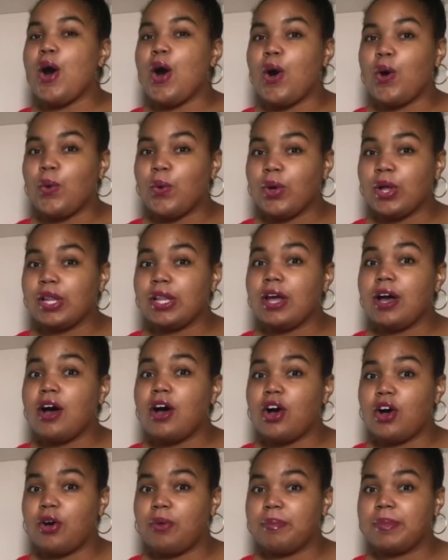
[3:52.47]

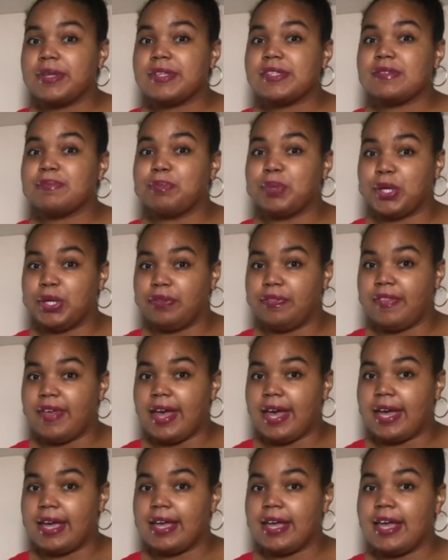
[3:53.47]
Oklahoma's
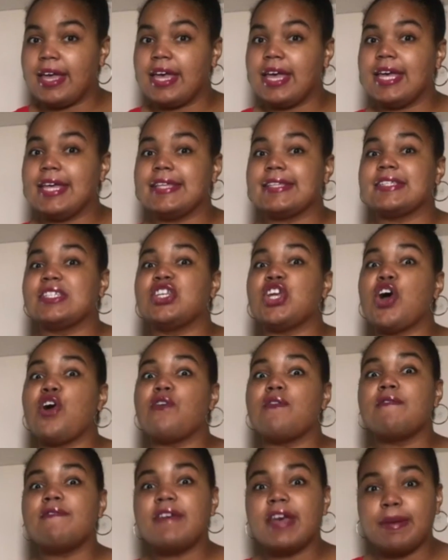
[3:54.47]
birthday is
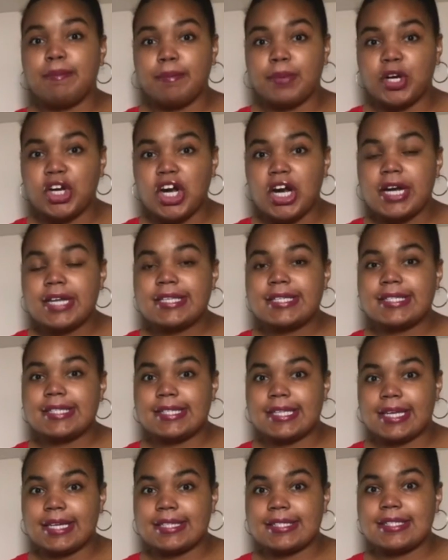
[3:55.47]
November
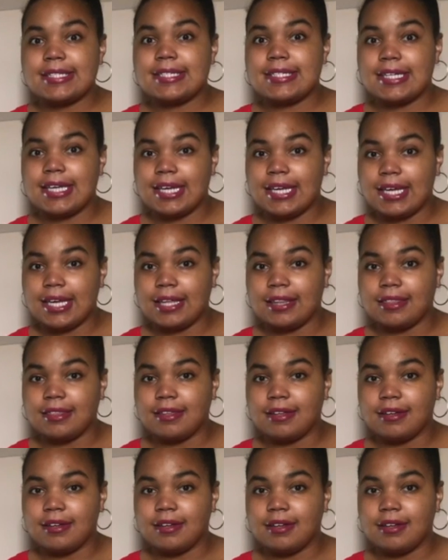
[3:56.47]
16th.